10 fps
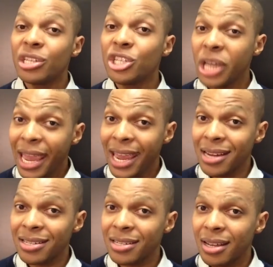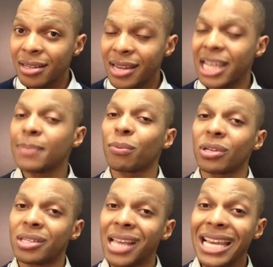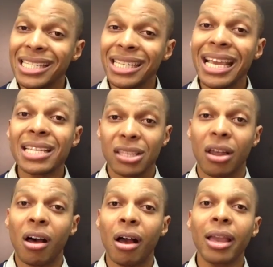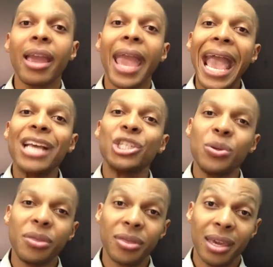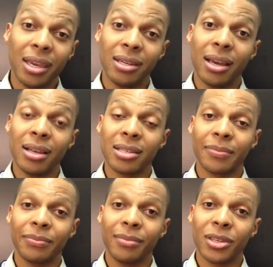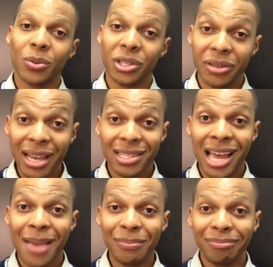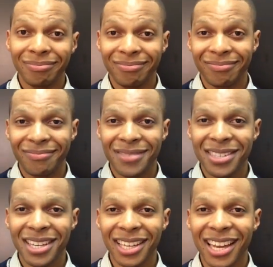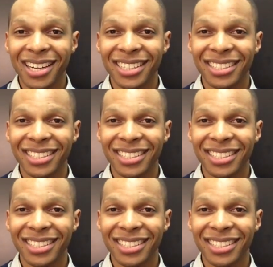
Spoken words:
change takes precisely as long as you think it does. So until next time, see you later.